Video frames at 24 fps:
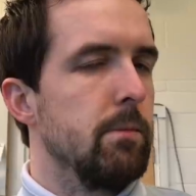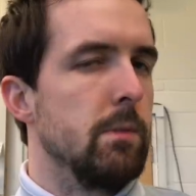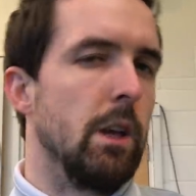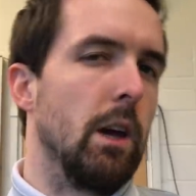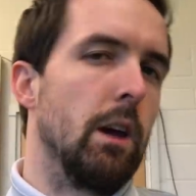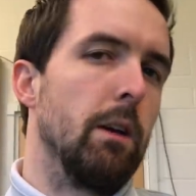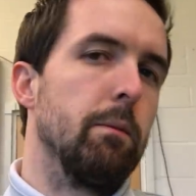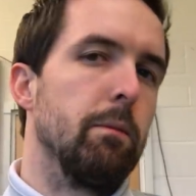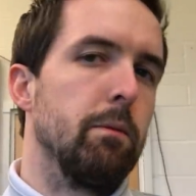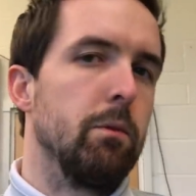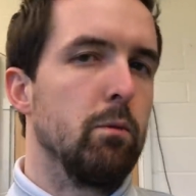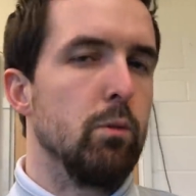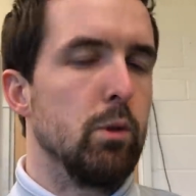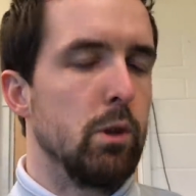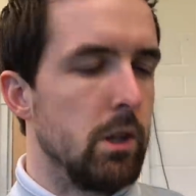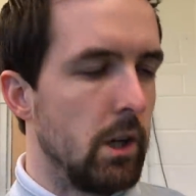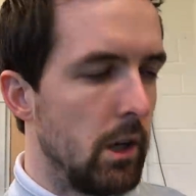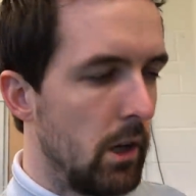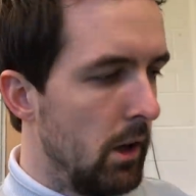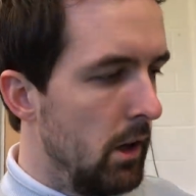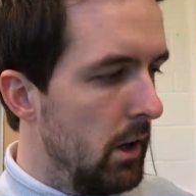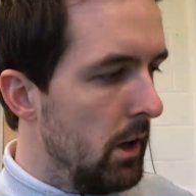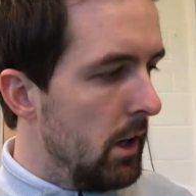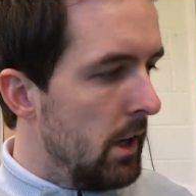Yeah, we'll
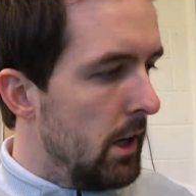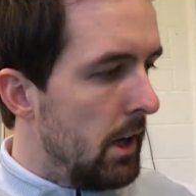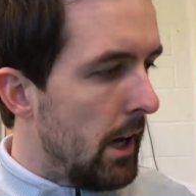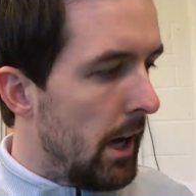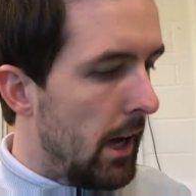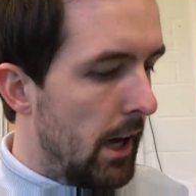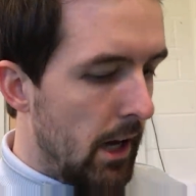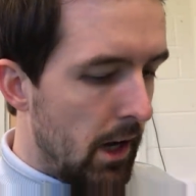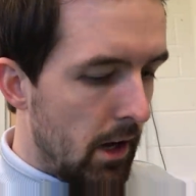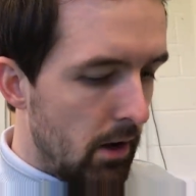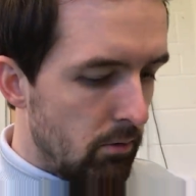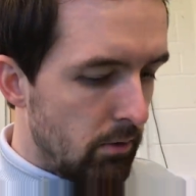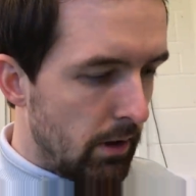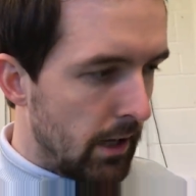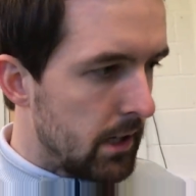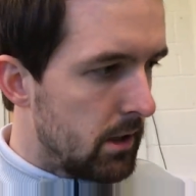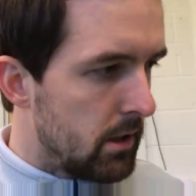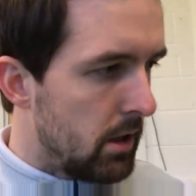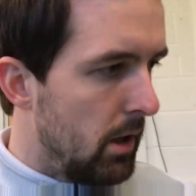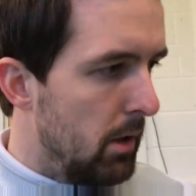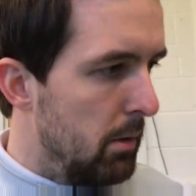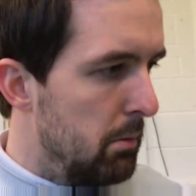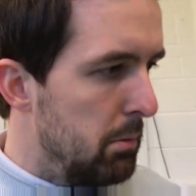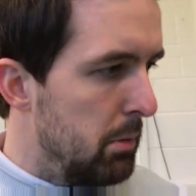see.
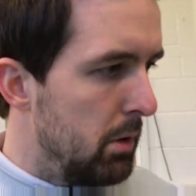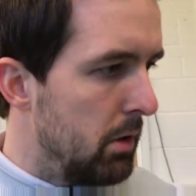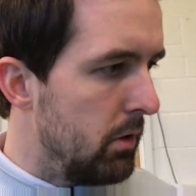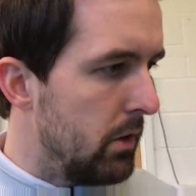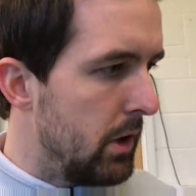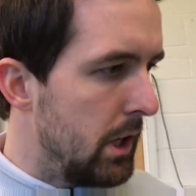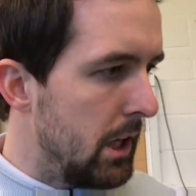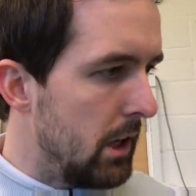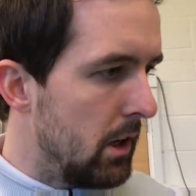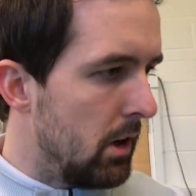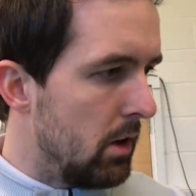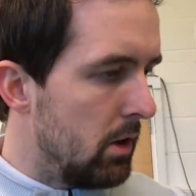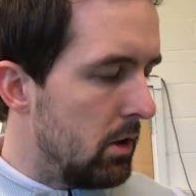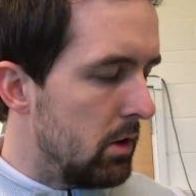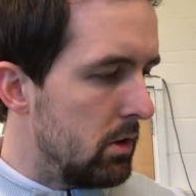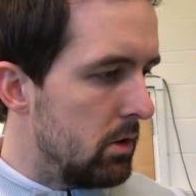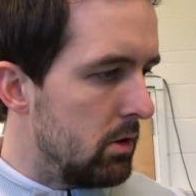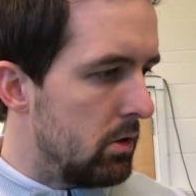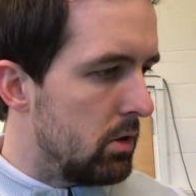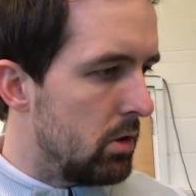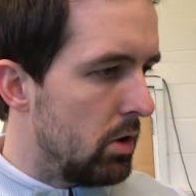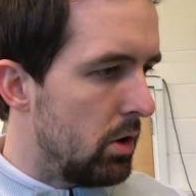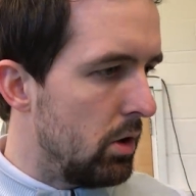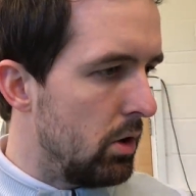Right, moving
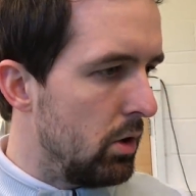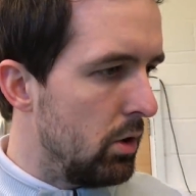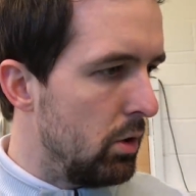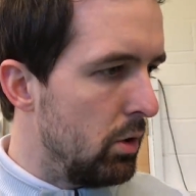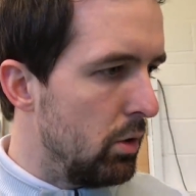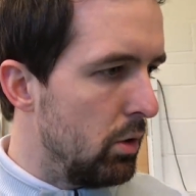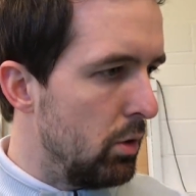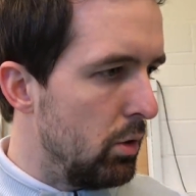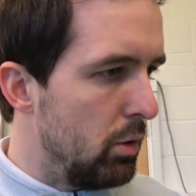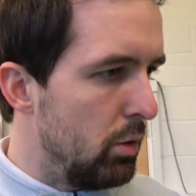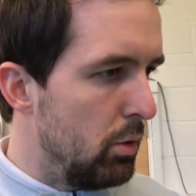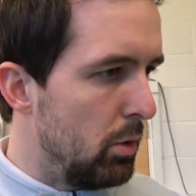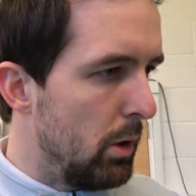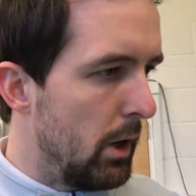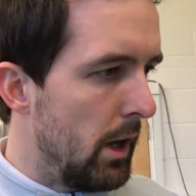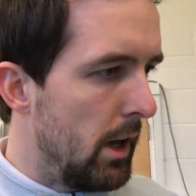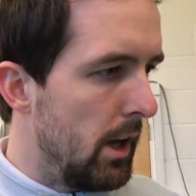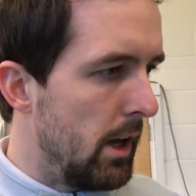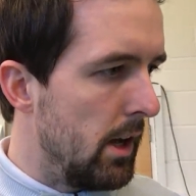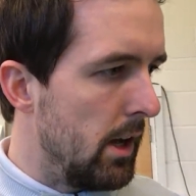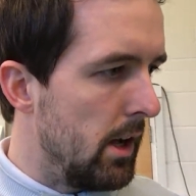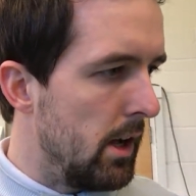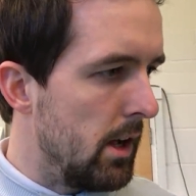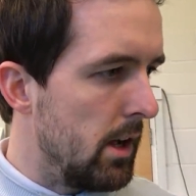on to
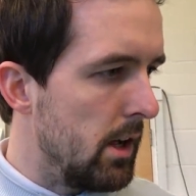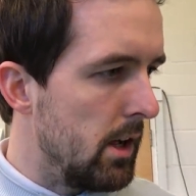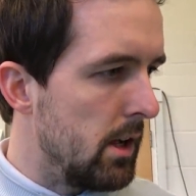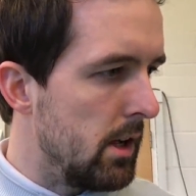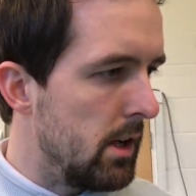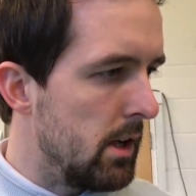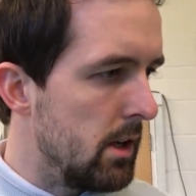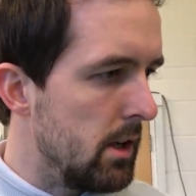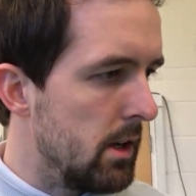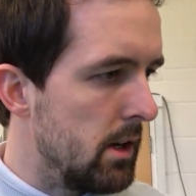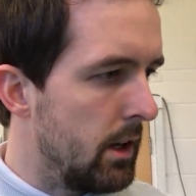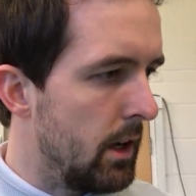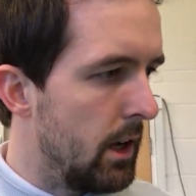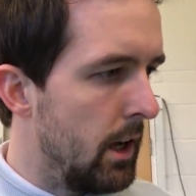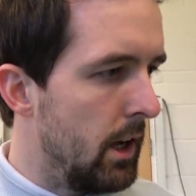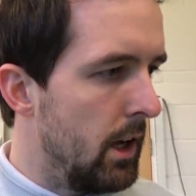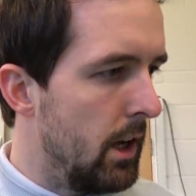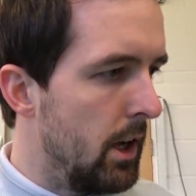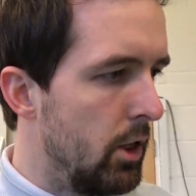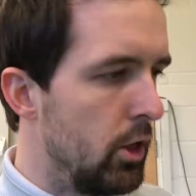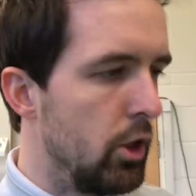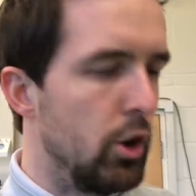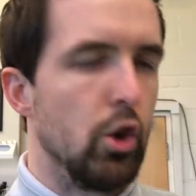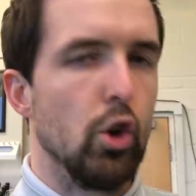
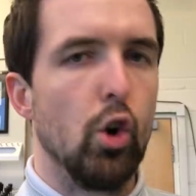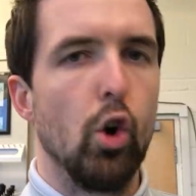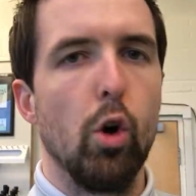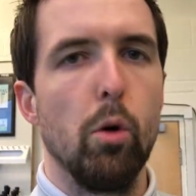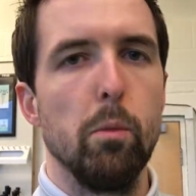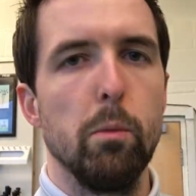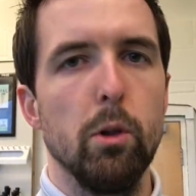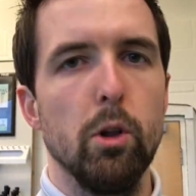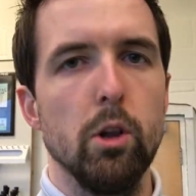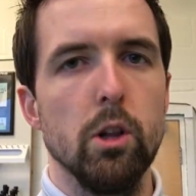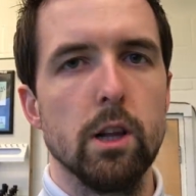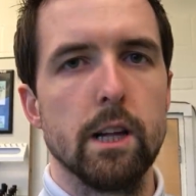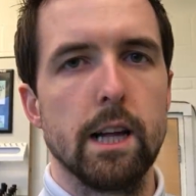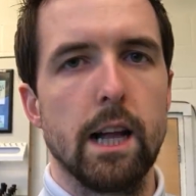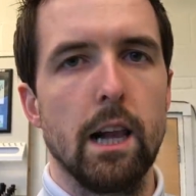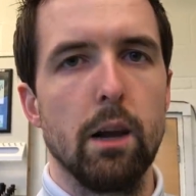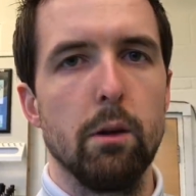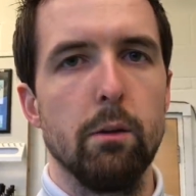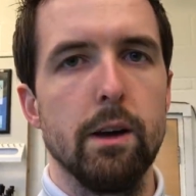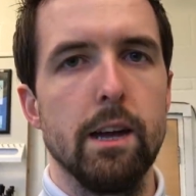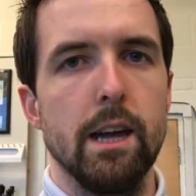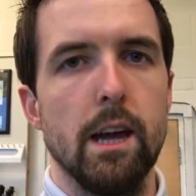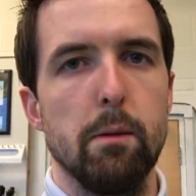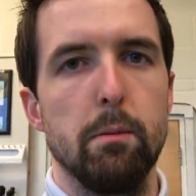the normal
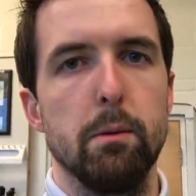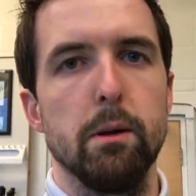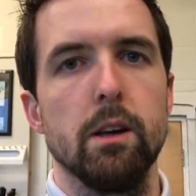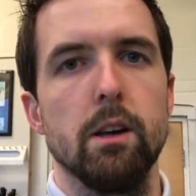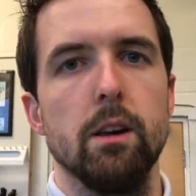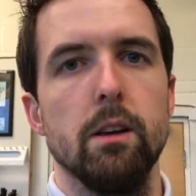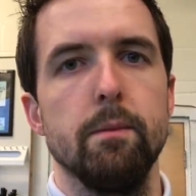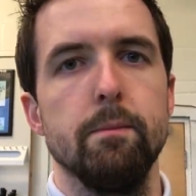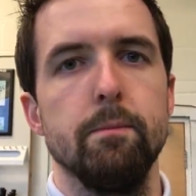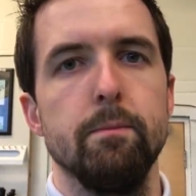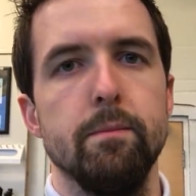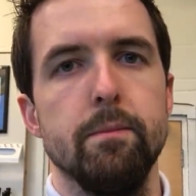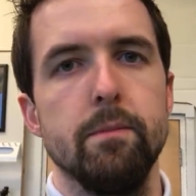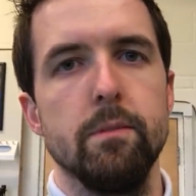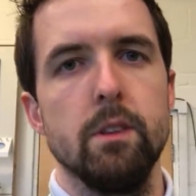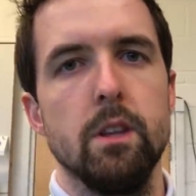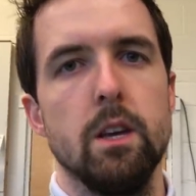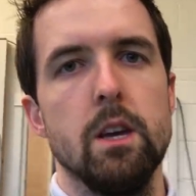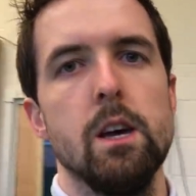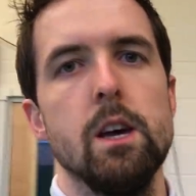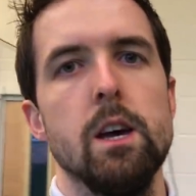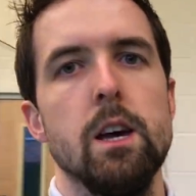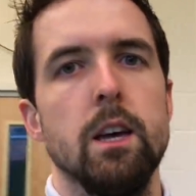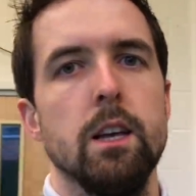Callaway Epic.
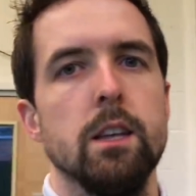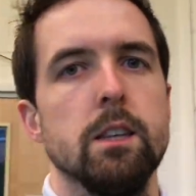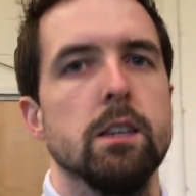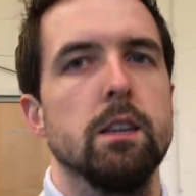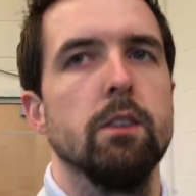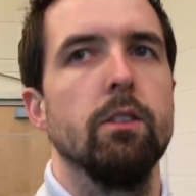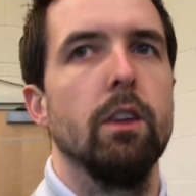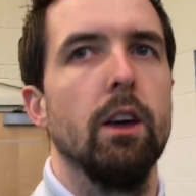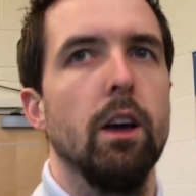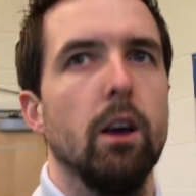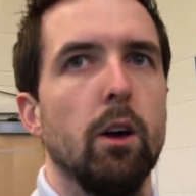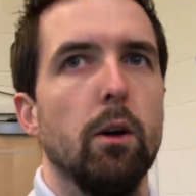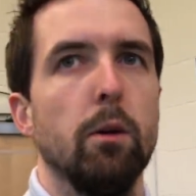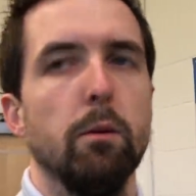Let's give that a